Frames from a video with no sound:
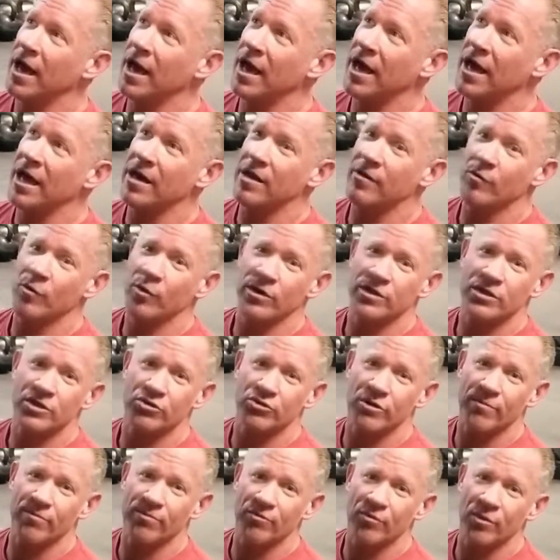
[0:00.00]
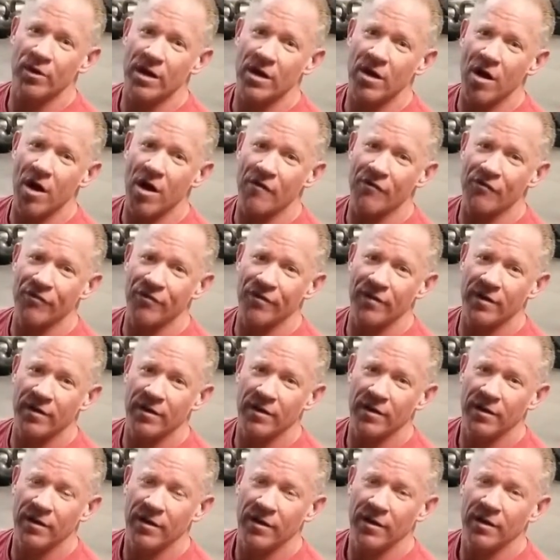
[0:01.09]
And we're strip 3 off.
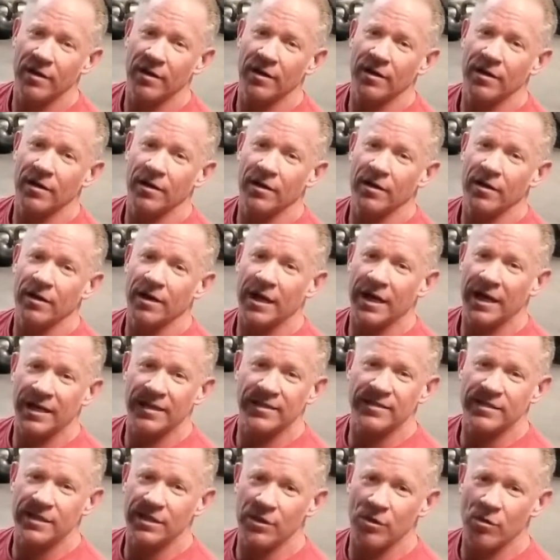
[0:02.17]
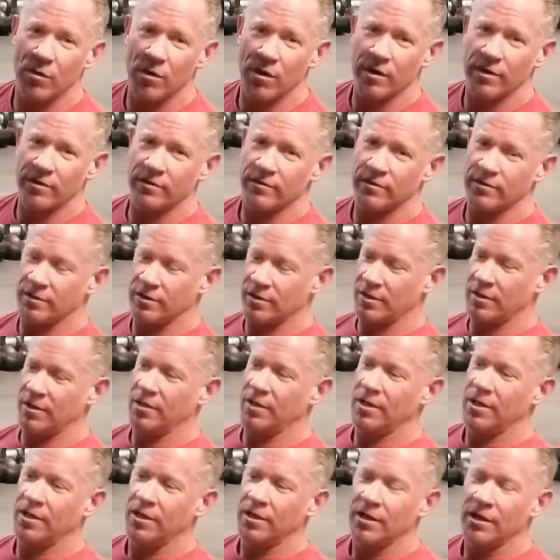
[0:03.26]
Continue on
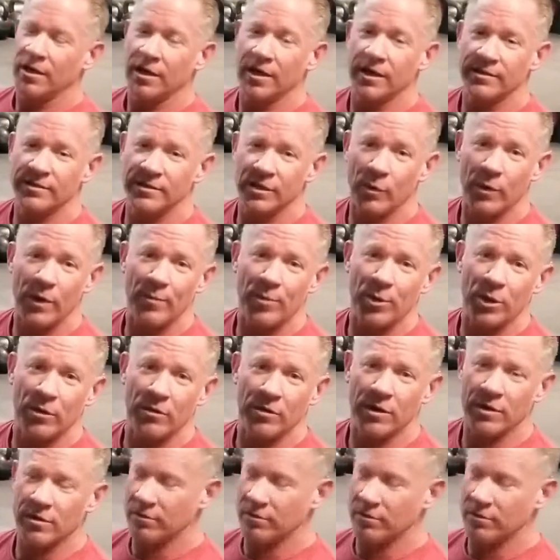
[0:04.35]
until we puke.